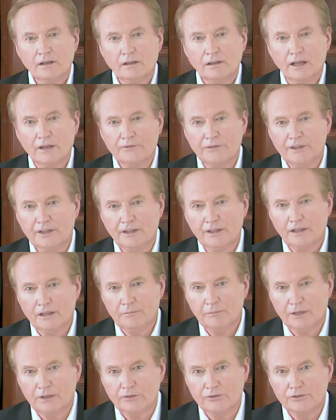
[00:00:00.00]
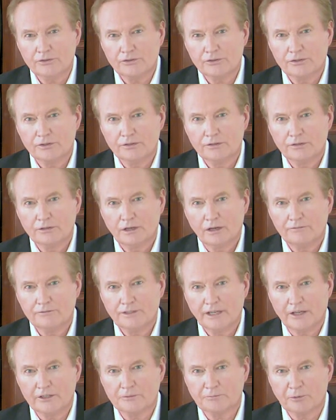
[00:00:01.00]
Like the image of
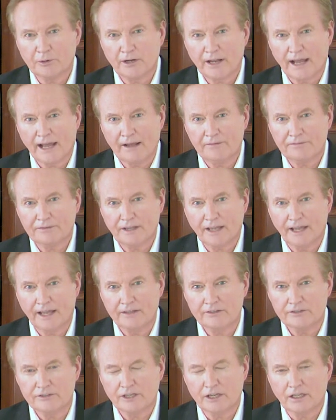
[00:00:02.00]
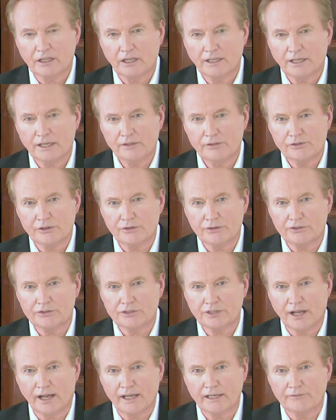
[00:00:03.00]
desperate Afghans clinging to the
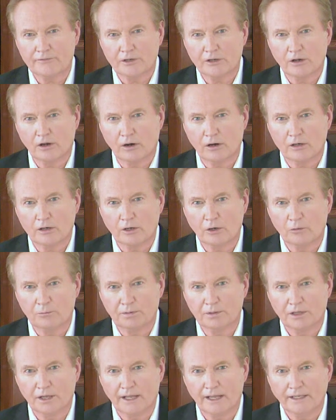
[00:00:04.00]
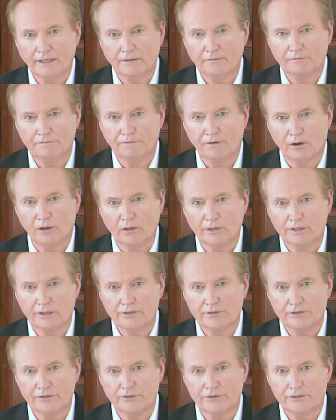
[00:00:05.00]
side of a cargo plane and falling
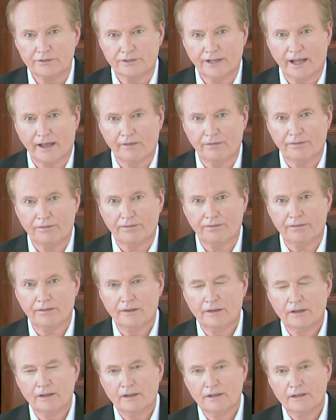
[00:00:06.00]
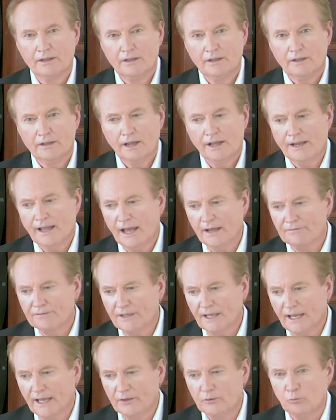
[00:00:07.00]
to their death. An
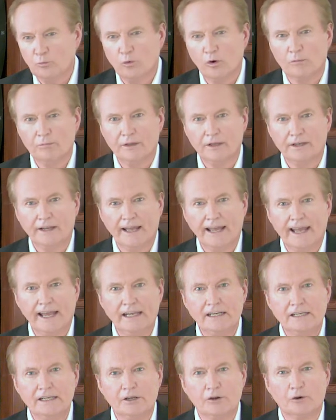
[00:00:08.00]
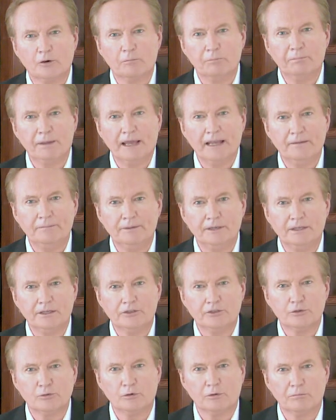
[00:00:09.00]
Afghan woman handing her baby
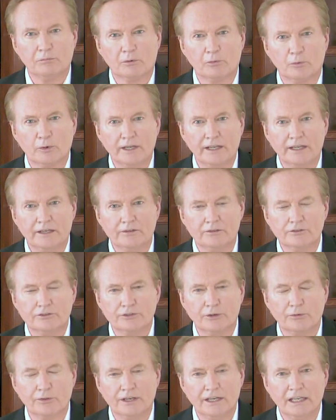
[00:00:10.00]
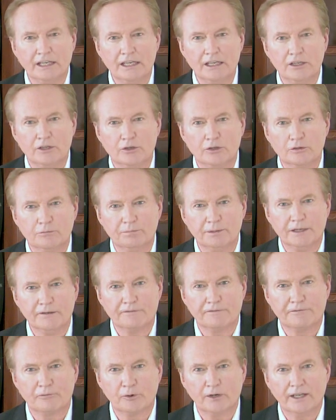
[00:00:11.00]
to a Marine so that he could be
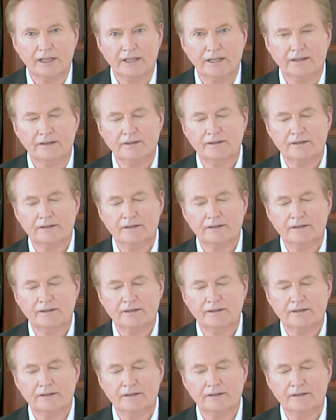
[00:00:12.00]
free.